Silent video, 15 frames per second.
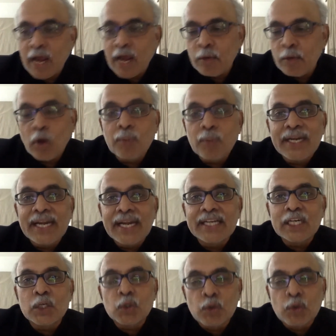want my
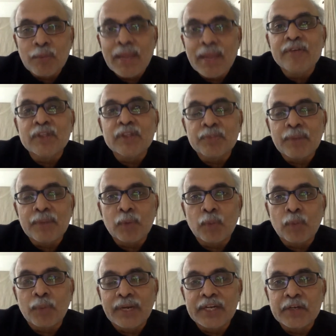data to remain with me
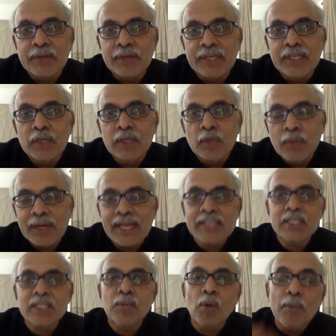proprietary.
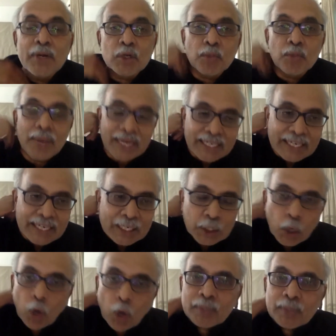Whereas the moment you make it
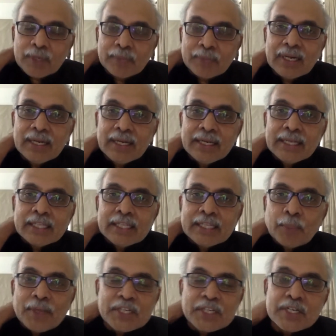interoperable, the
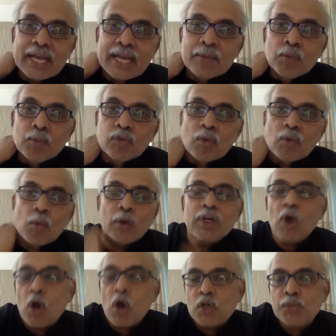patient can move from
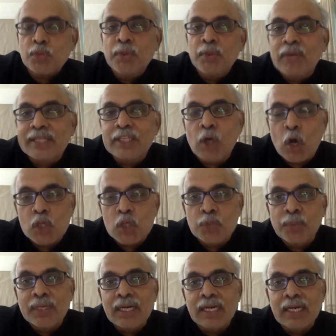one hospital to the other
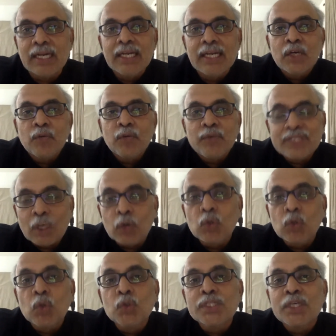hospital
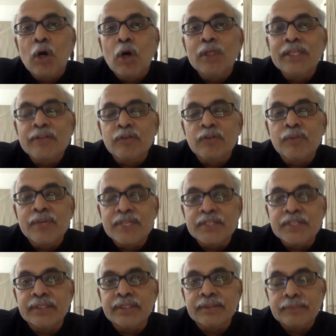without losing all the information.